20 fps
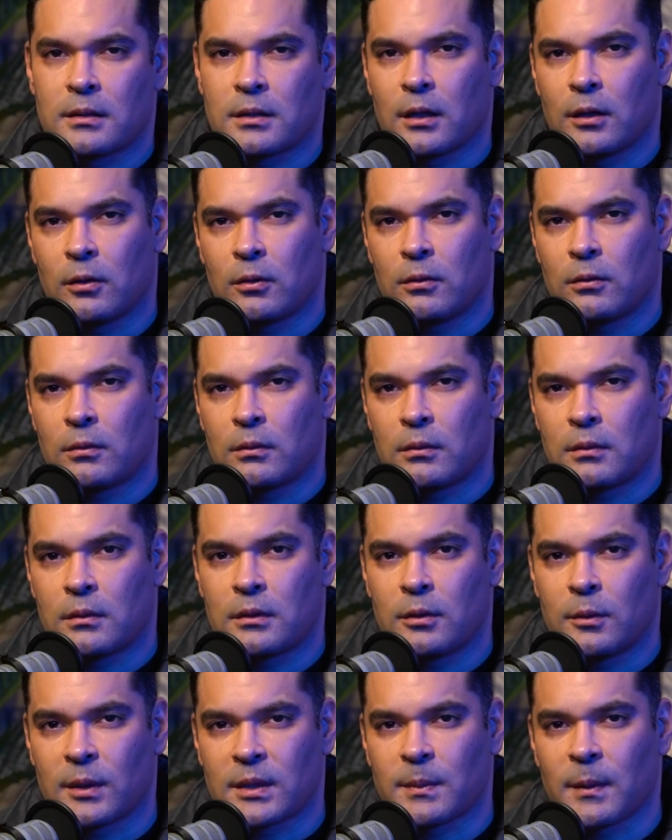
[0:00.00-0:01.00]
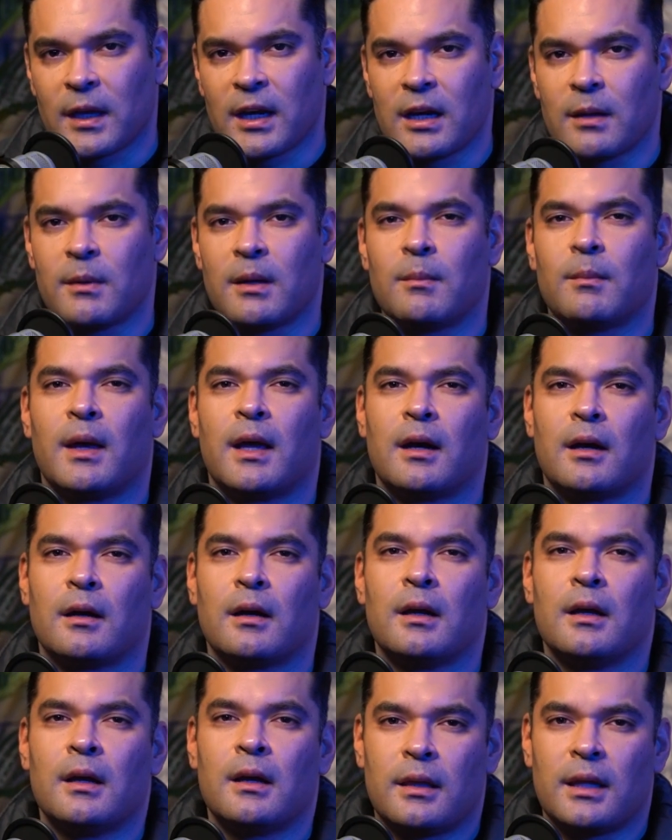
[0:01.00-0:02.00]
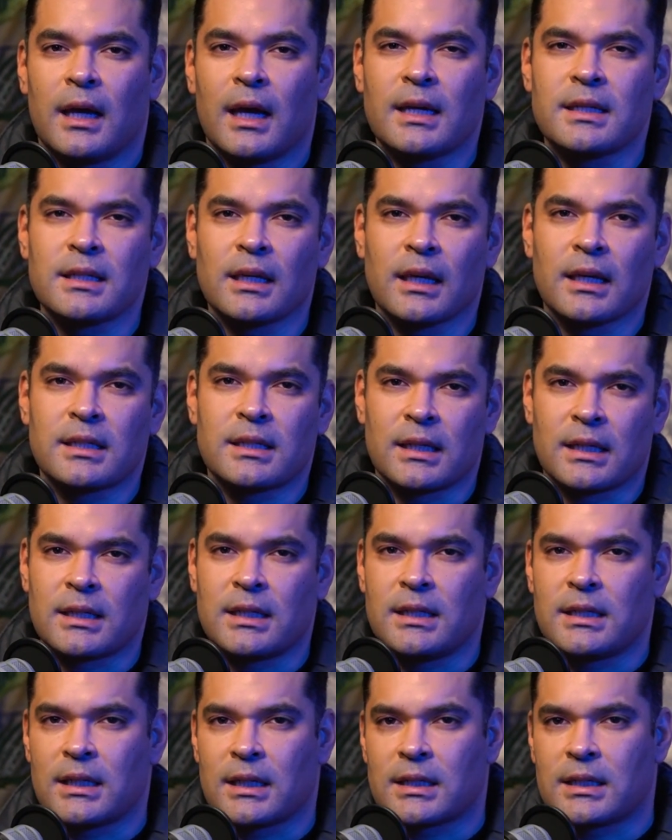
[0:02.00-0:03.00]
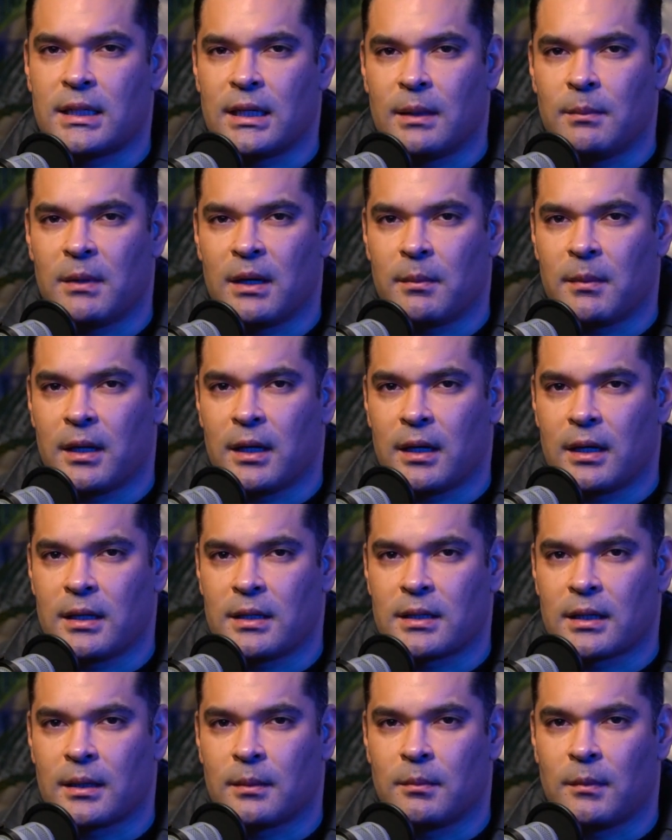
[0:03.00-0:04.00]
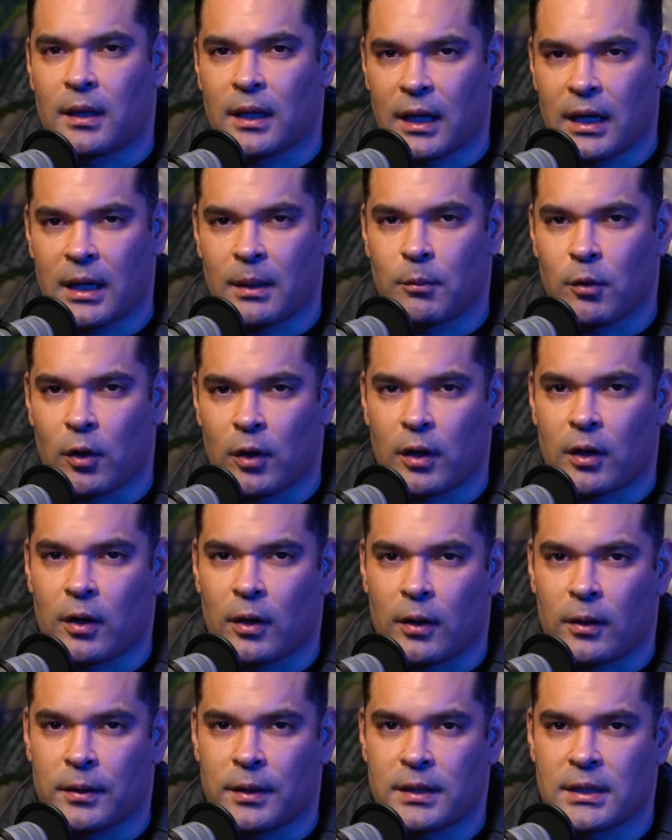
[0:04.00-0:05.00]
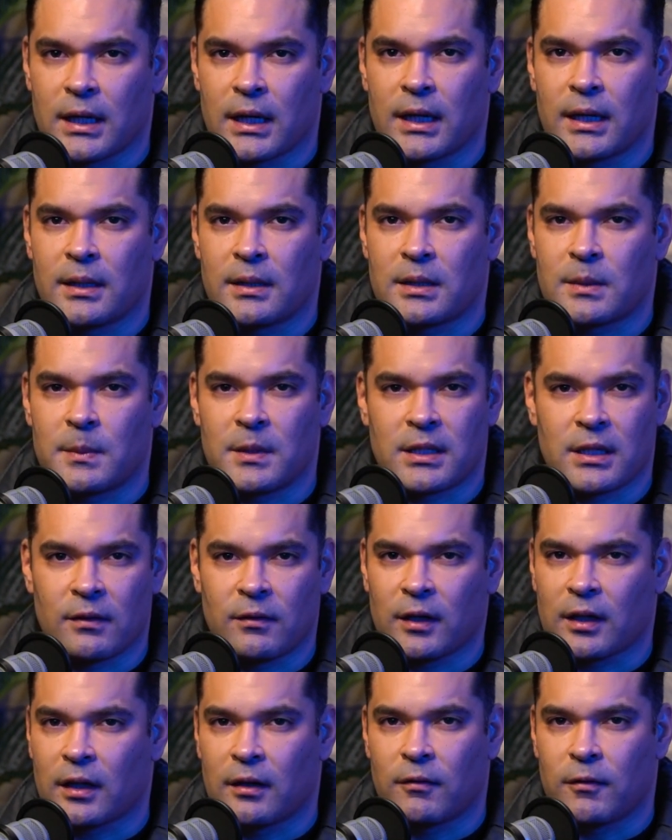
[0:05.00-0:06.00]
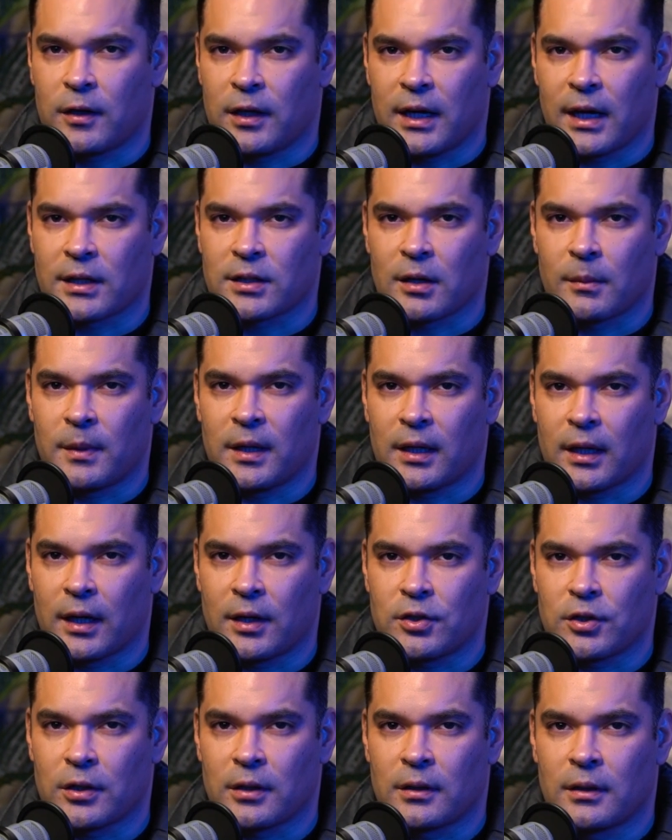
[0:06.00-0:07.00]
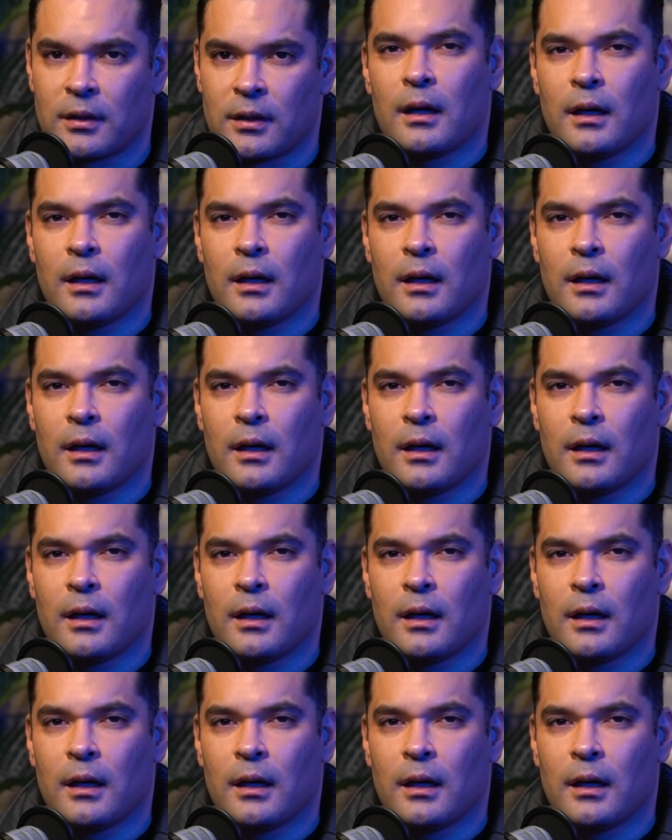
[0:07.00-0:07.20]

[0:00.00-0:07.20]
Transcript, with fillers: So, to explain it a bit better, the X L S sixty-six D amendment is a lending protocol designed specifically for the X R P Ledger.